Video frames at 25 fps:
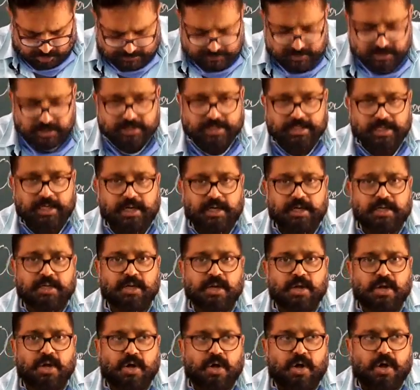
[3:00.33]
of
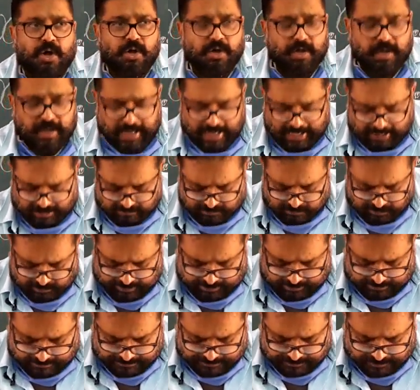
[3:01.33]
silt or
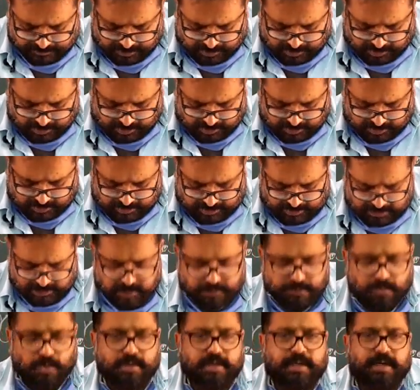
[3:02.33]
alluvium
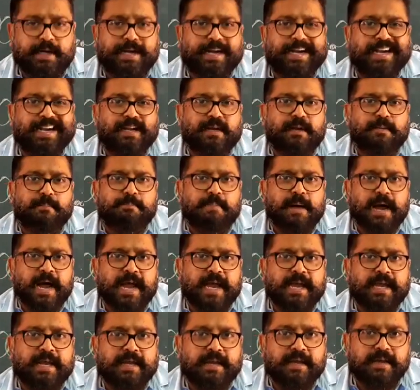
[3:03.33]
transported
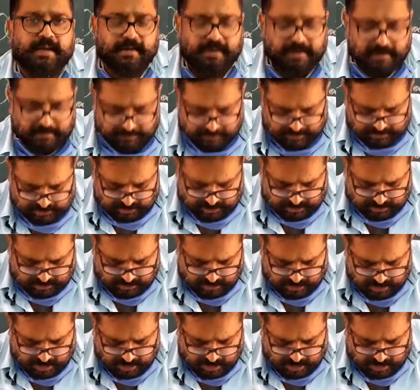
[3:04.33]
by rivers.